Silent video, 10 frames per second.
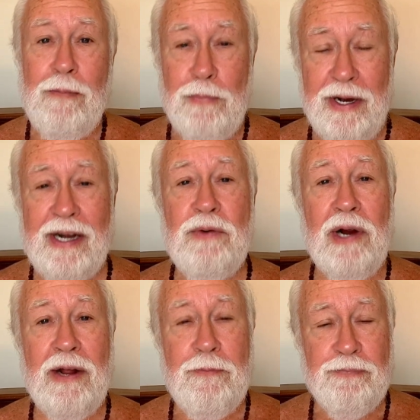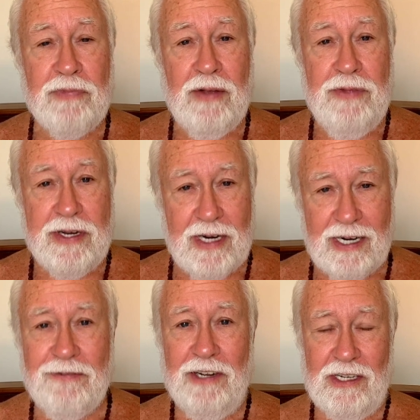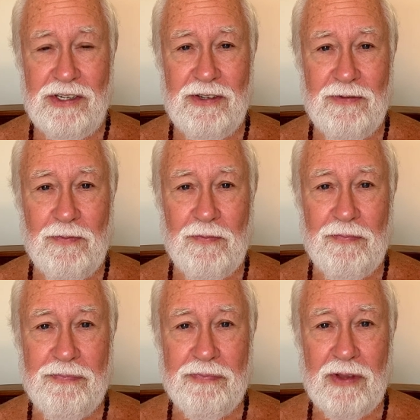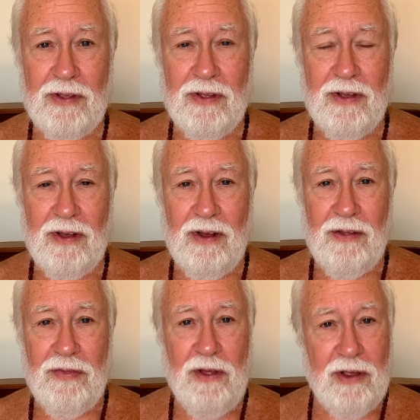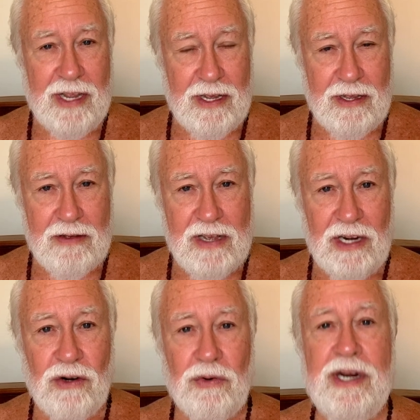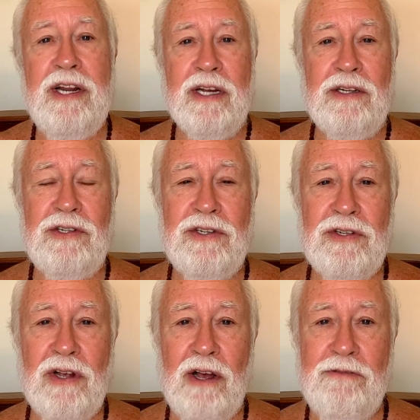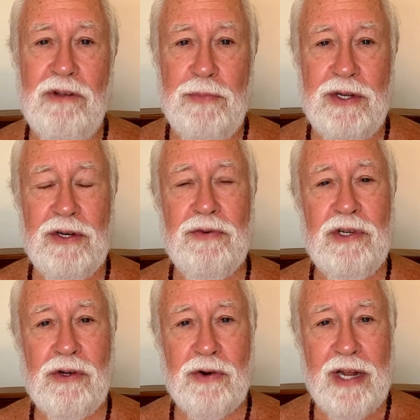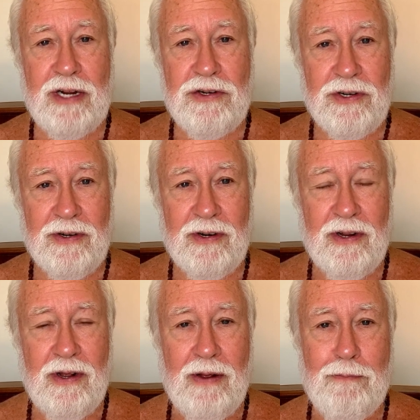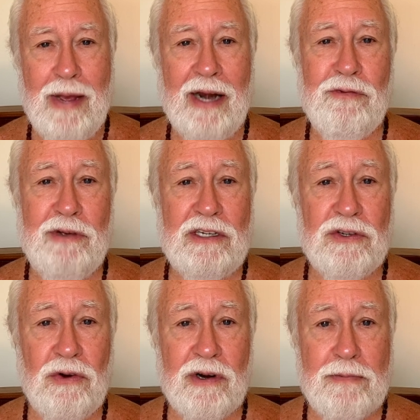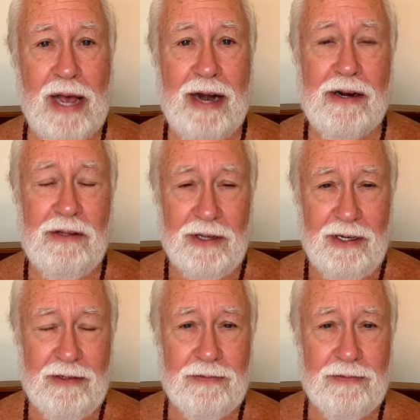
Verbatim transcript: But anyway, the tattvas, the ingredients of the material creation, manifest automatically.